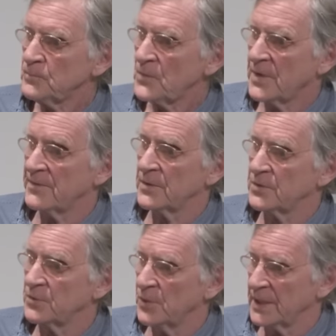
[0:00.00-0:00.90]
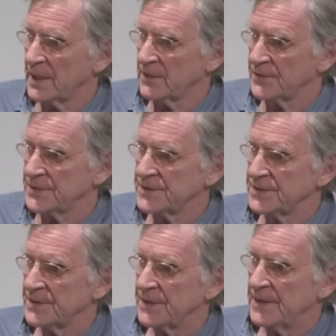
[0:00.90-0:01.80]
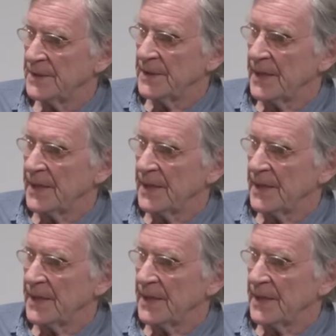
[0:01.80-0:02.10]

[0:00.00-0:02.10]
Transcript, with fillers: 501 elephants, and